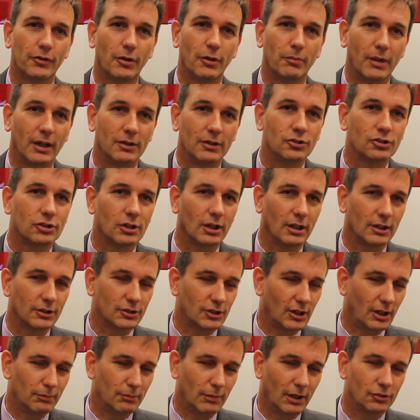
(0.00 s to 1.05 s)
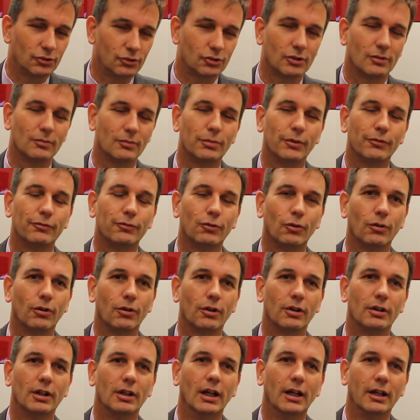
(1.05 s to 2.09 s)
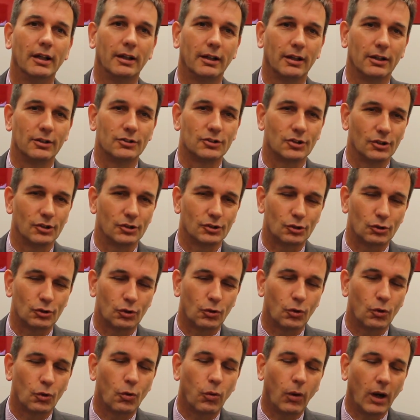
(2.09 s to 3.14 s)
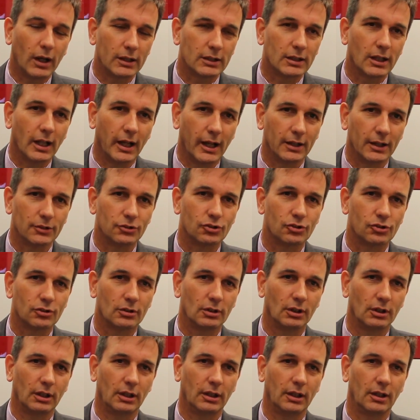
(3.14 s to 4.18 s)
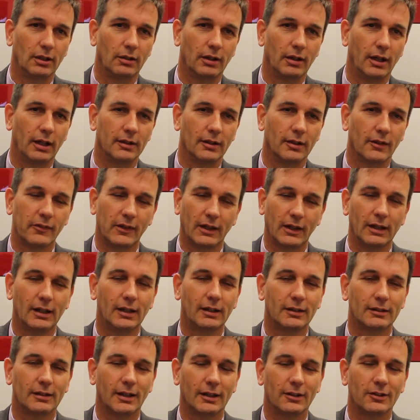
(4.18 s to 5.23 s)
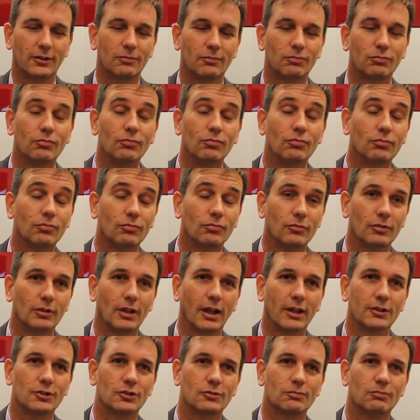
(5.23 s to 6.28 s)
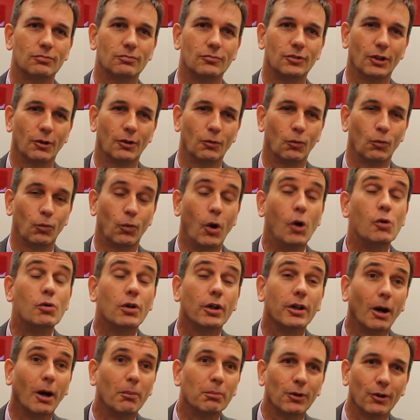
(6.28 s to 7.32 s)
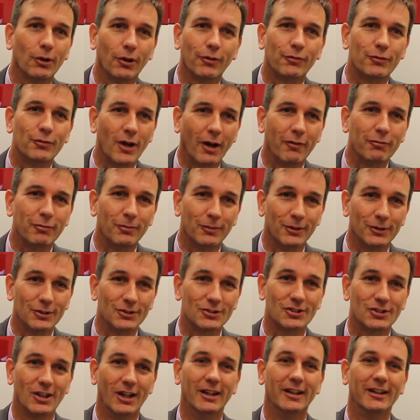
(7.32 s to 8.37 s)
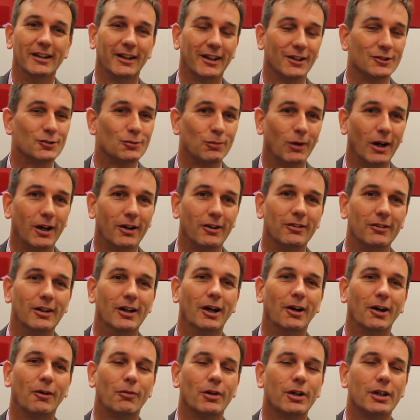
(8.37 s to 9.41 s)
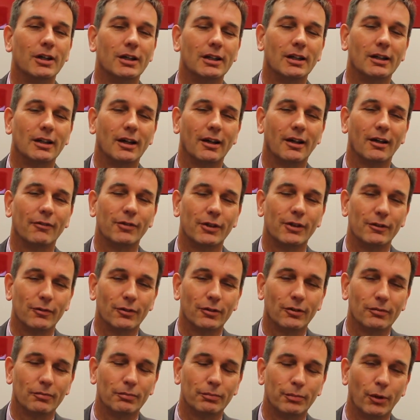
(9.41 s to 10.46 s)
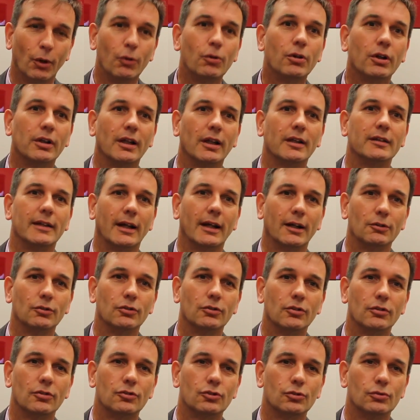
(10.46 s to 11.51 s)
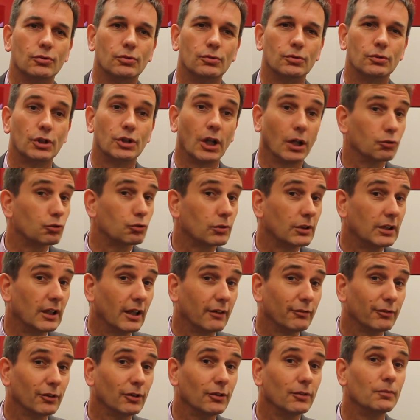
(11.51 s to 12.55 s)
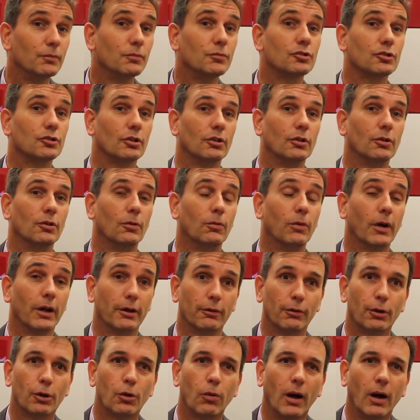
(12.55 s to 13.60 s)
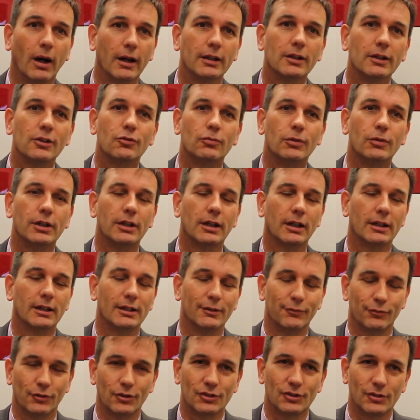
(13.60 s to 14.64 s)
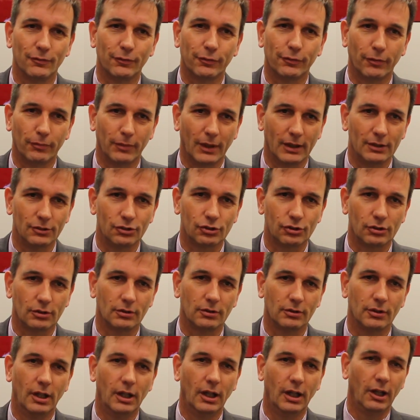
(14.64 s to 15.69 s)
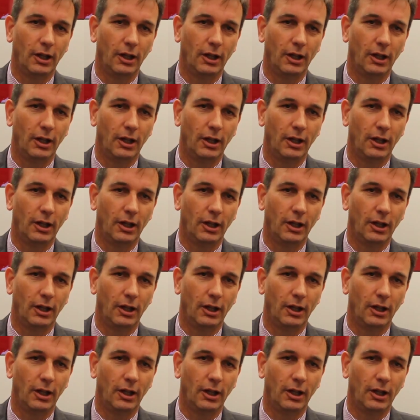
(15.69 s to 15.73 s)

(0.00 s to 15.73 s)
dementia, as I mentioned before, is quite large, and I think that has woken up a lot of governments as well. We have even broken that down to country level, so where required we can give this information